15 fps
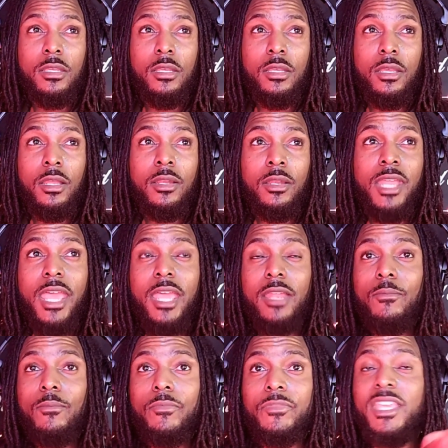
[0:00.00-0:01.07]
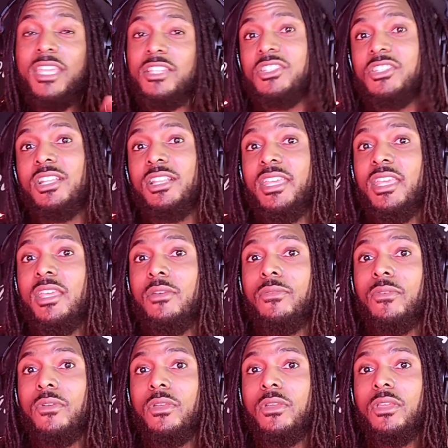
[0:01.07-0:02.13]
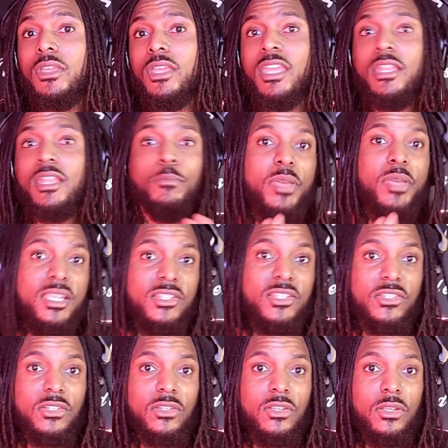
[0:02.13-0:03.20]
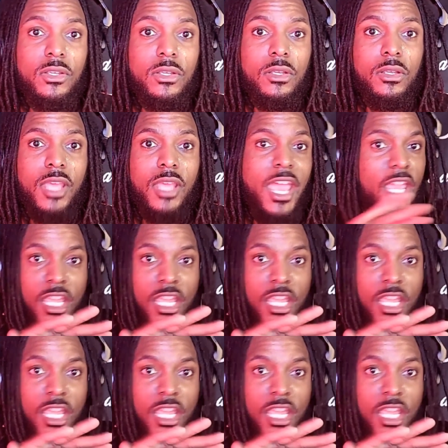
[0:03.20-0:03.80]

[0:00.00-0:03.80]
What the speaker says: that gets to live in peace at any